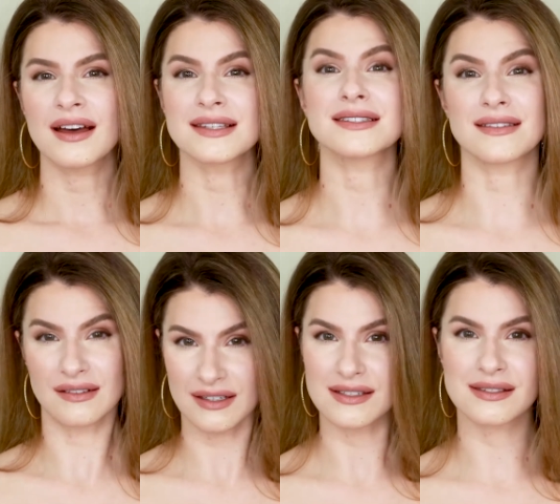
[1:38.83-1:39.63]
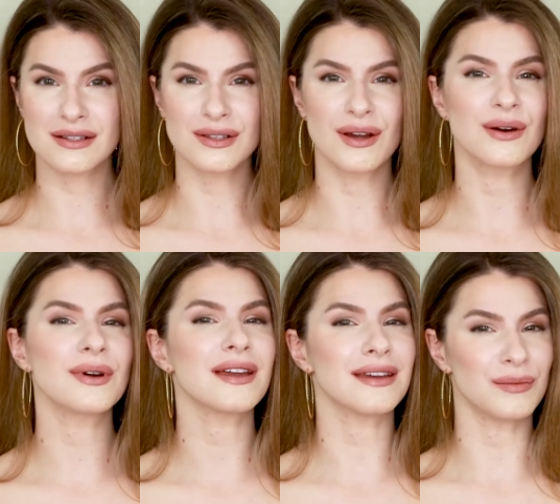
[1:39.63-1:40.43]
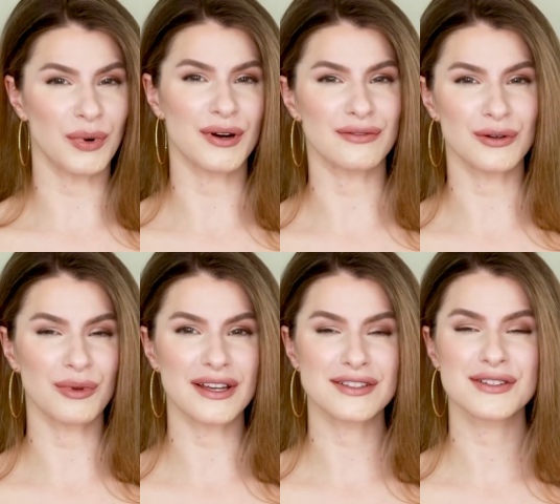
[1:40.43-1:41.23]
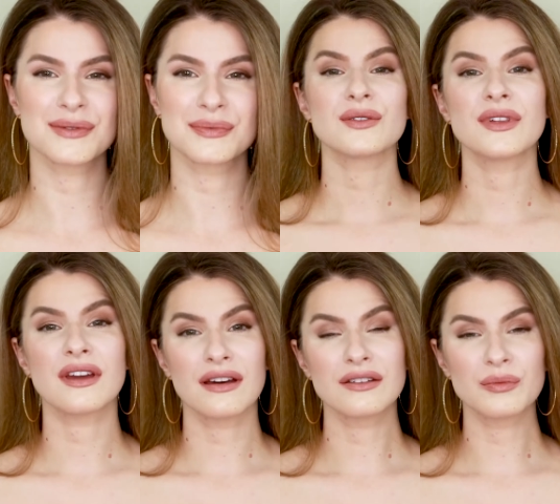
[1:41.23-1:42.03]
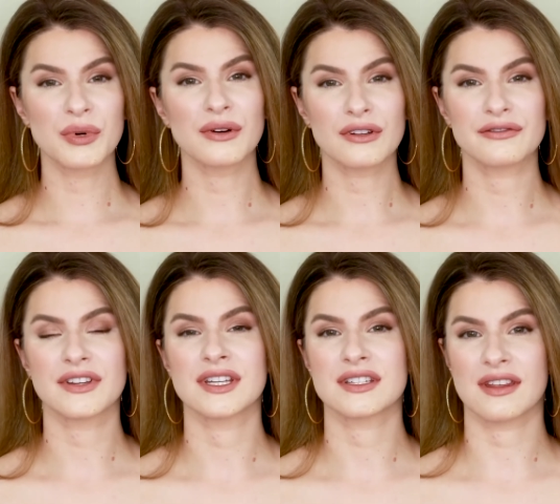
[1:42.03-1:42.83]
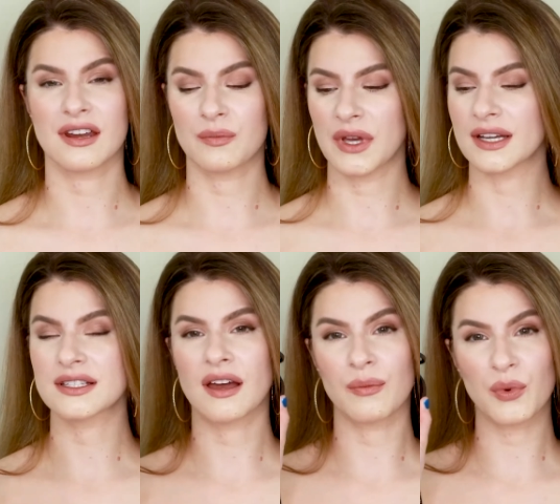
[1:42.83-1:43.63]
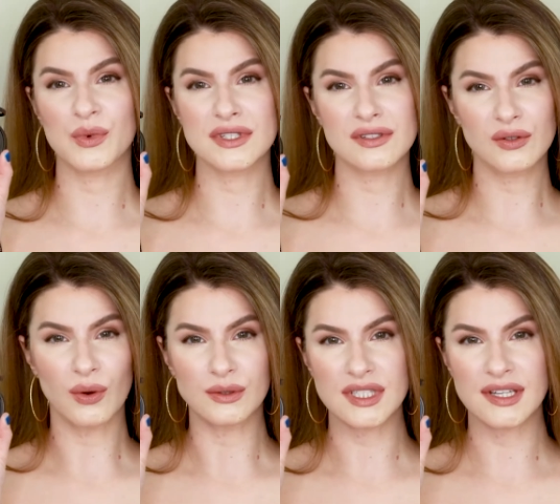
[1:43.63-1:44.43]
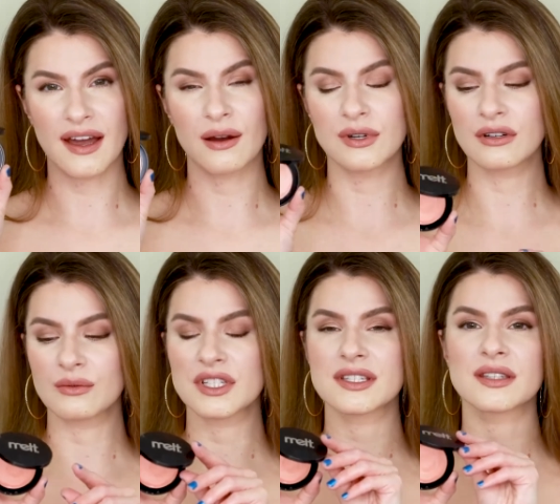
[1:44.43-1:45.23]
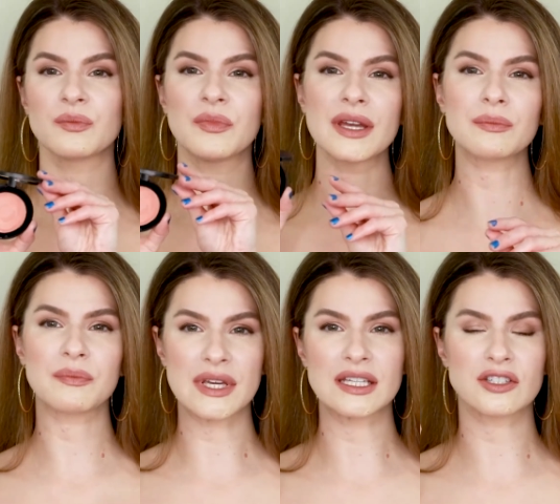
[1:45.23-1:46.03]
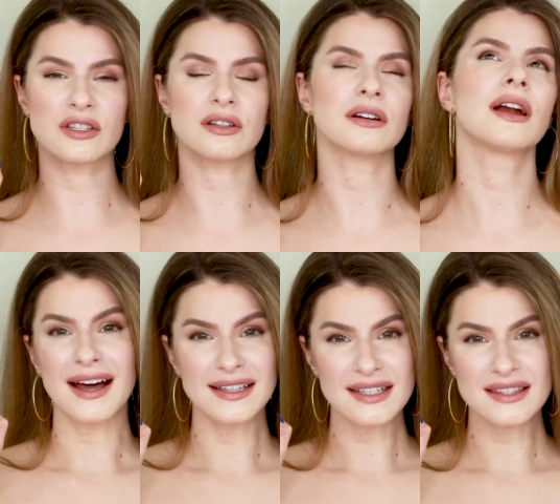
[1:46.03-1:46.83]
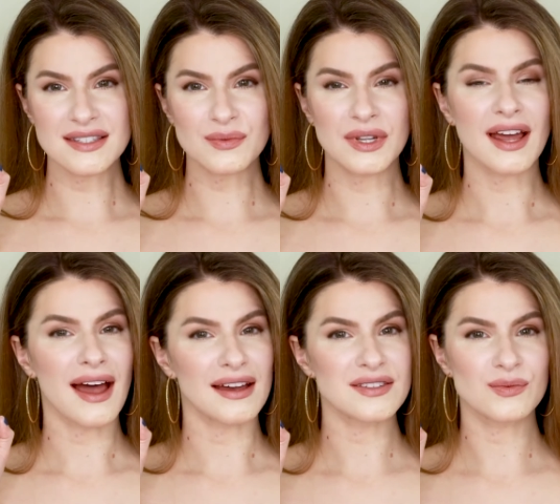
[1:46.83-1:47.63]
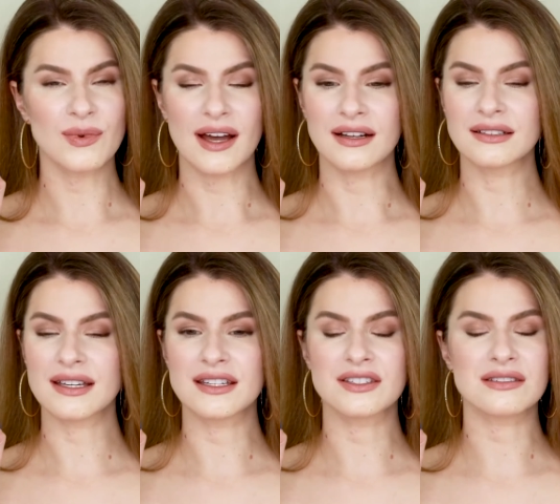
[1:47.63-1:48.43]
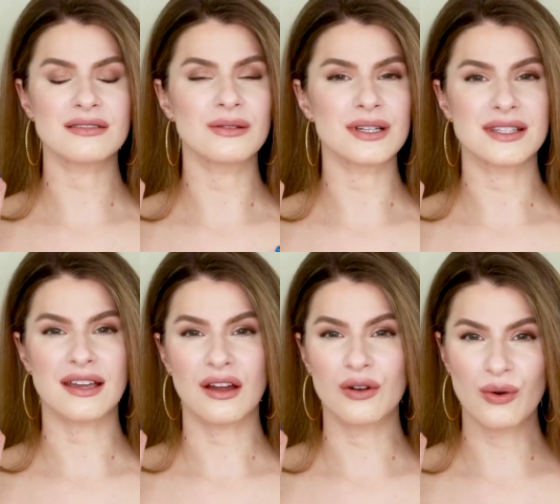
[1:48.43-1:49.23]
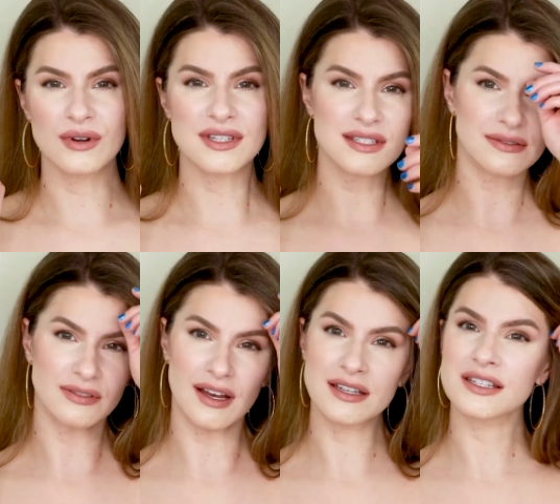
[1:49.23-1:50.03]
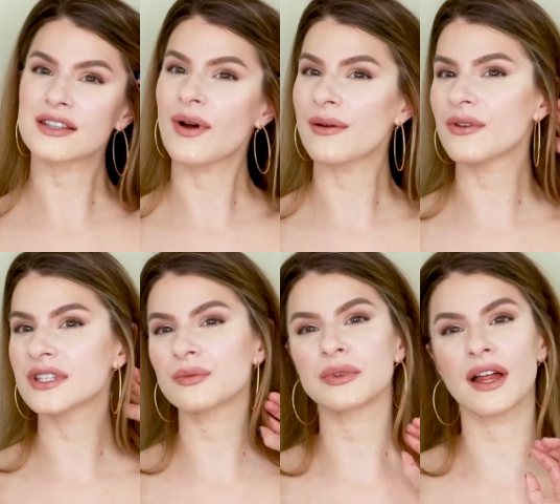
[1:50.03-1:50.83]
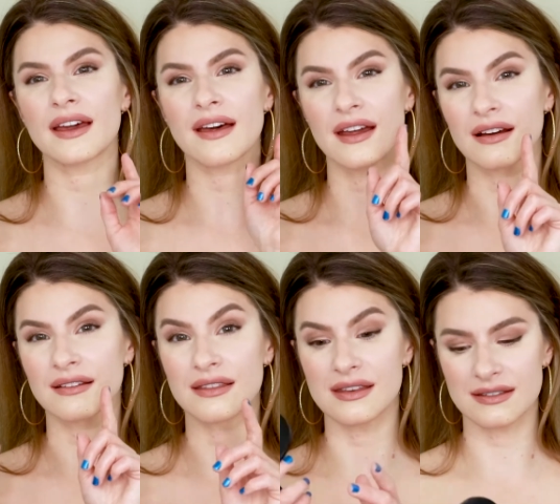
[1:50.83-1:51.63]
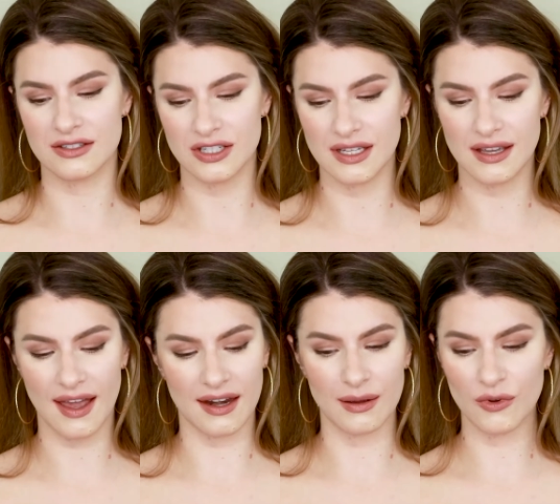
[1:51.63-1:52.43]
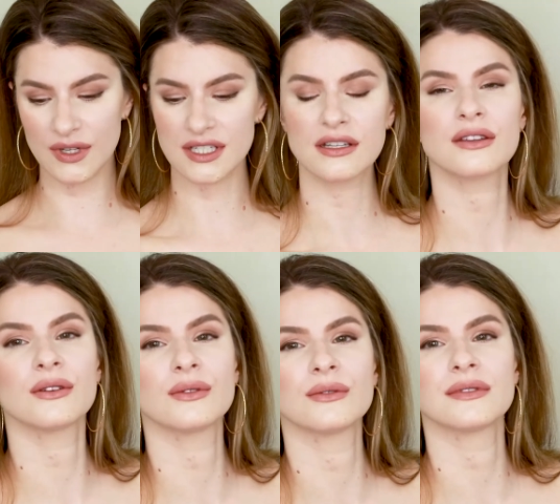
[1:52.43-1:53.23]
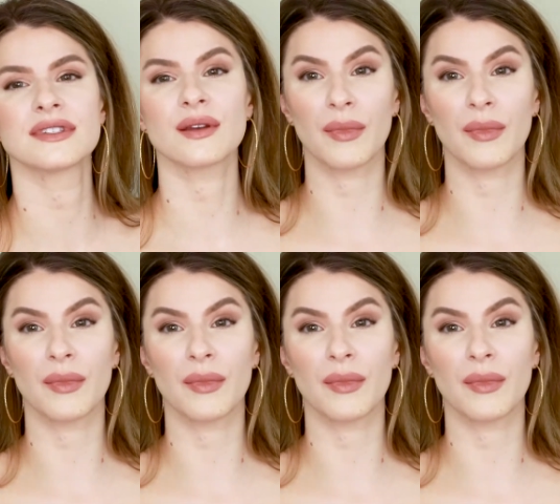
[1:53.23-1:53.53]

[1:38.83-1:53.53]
a sun-kissed glow in part of your blush. So the other pearl finish that I picked up was Golden Hour, which is a bit peachier. I like this one as well. It just looks like a gorgeous flush, so I'm going to apply that on this cheek, and I'm going to use